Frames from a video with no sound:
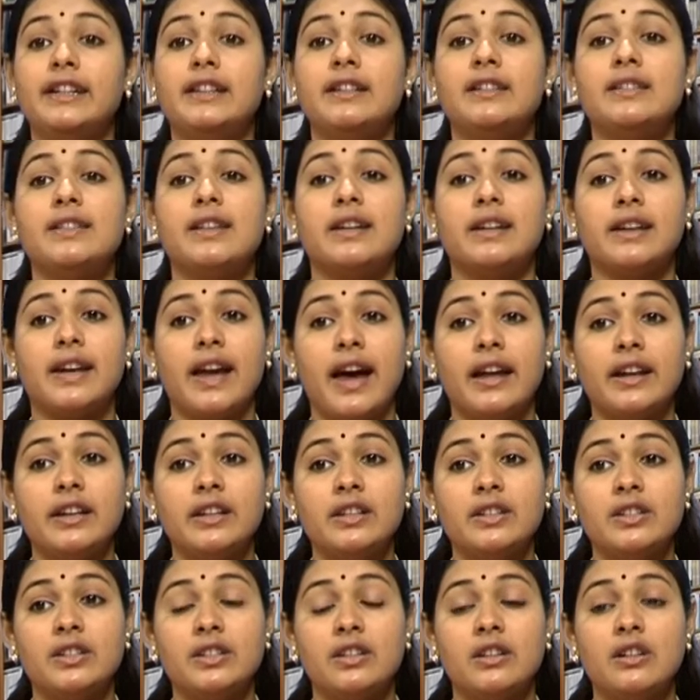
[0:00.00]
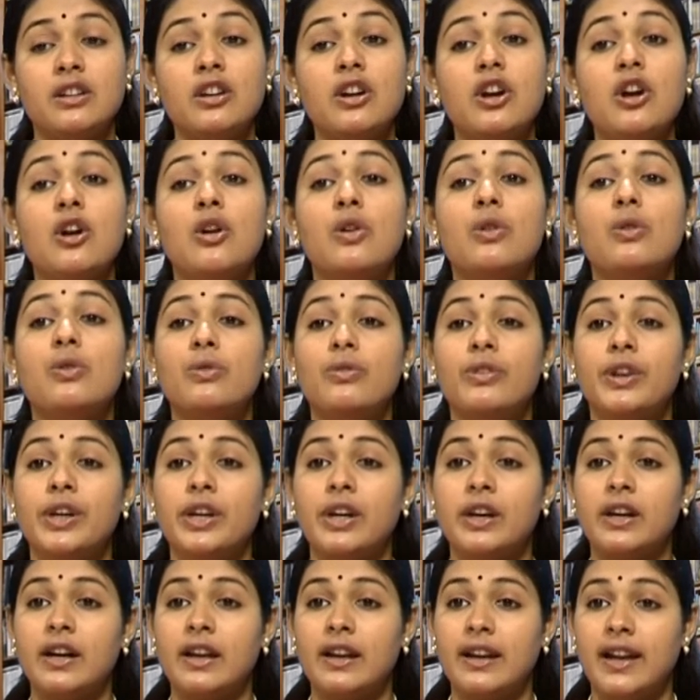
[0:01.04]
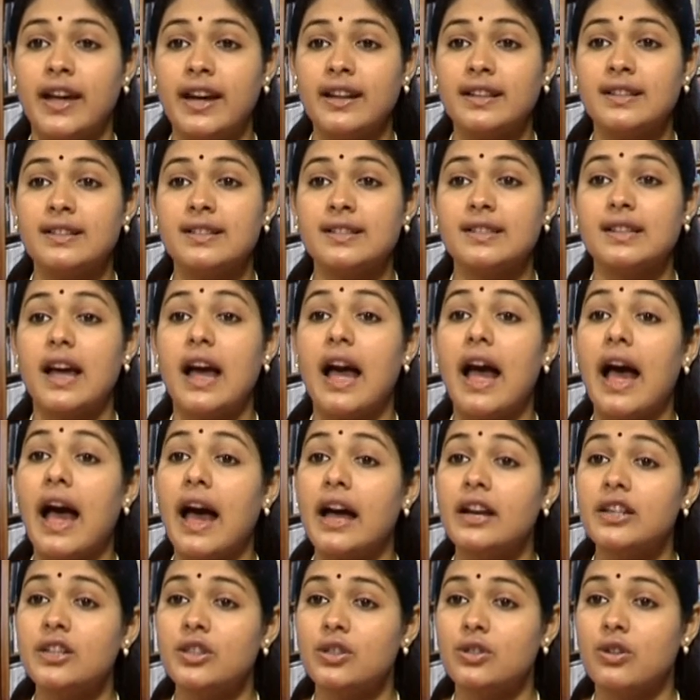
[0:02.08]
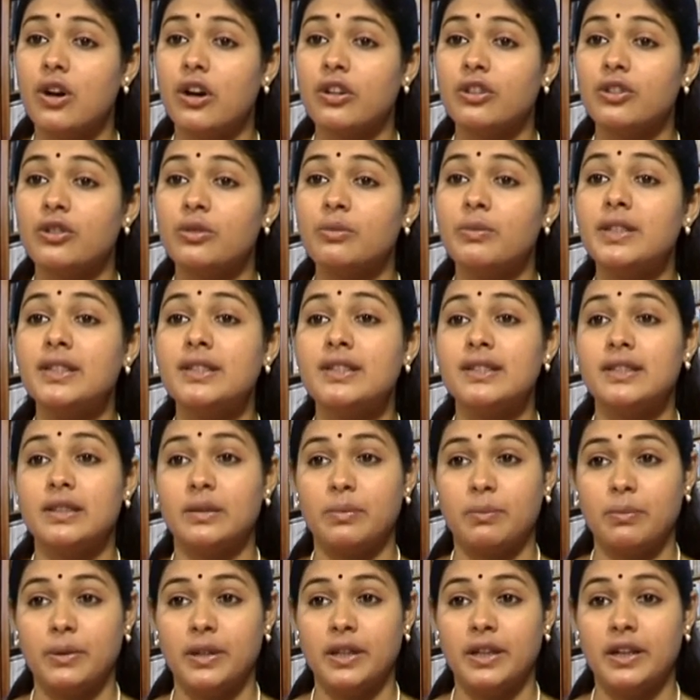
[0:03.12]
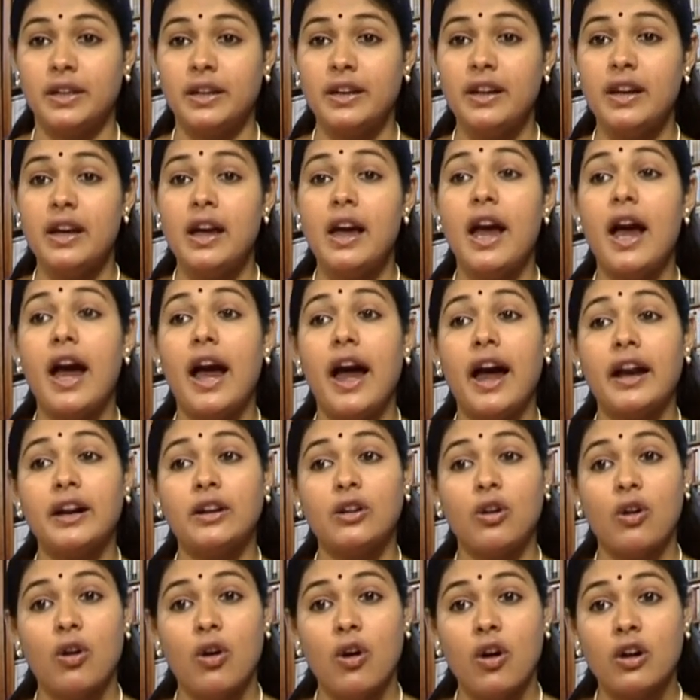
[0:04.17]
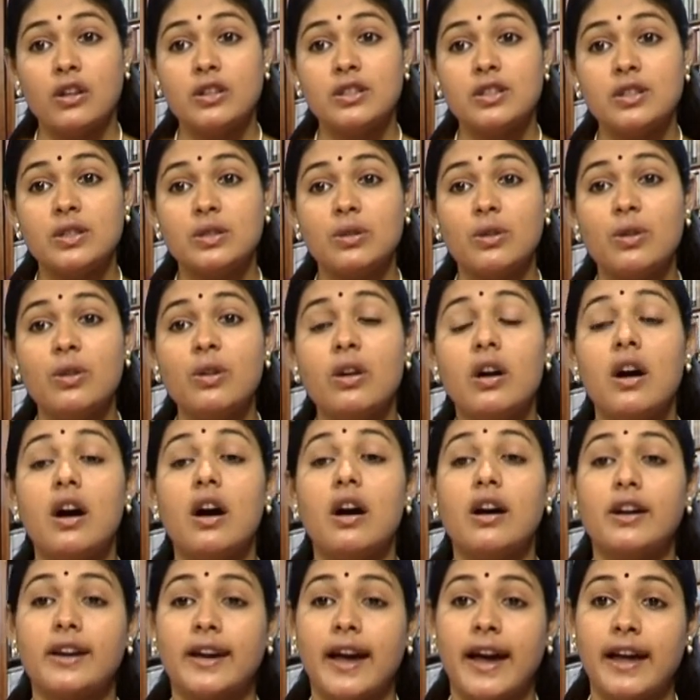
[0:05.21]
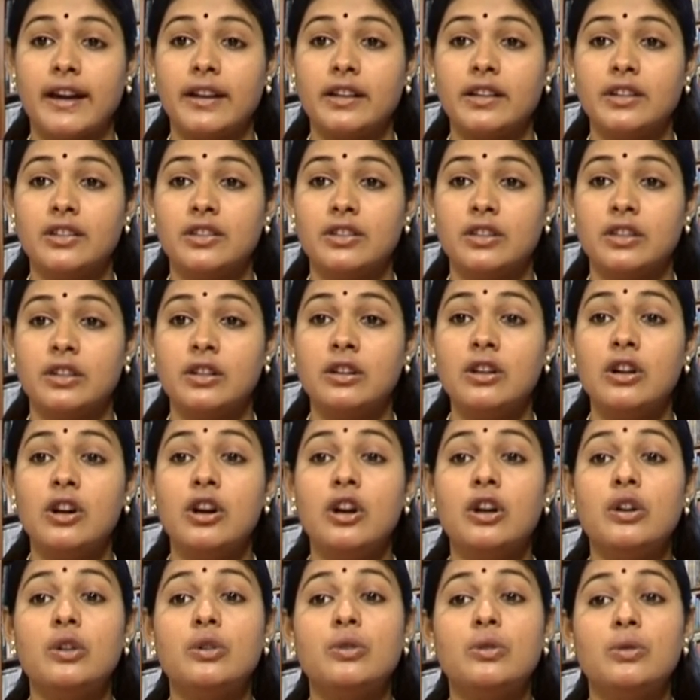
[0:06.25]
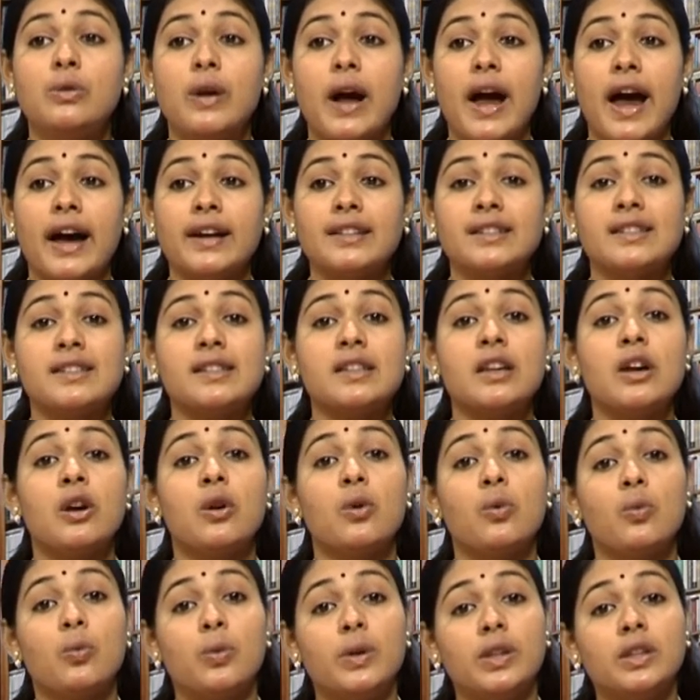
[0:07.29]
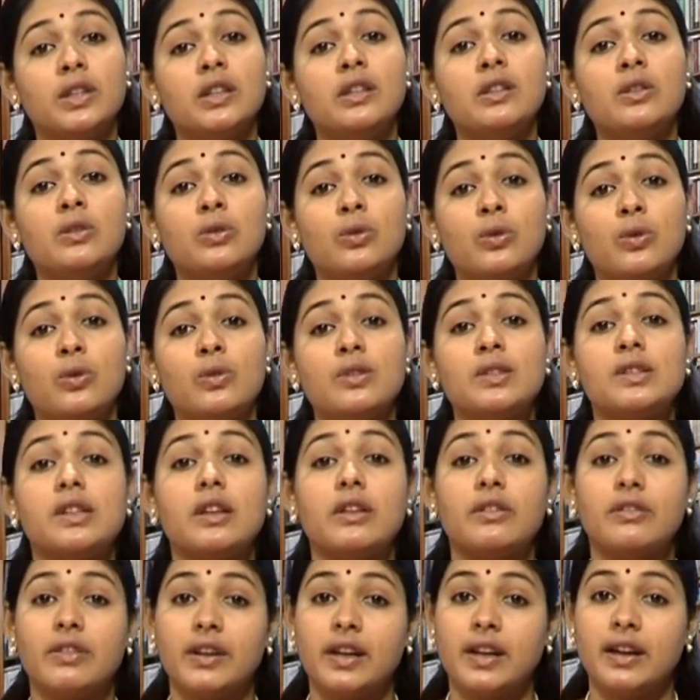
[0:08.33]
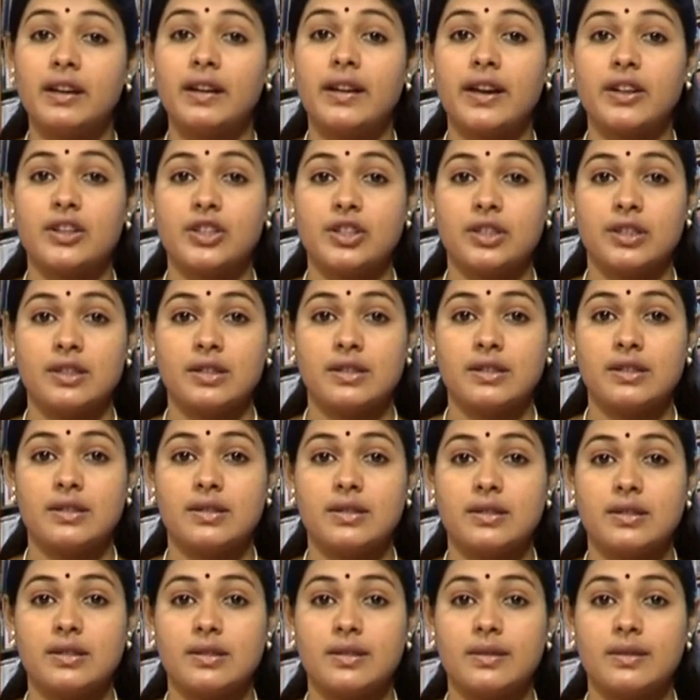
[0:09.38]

is a character who recollects and documents the play and also a character who acts within those recollections.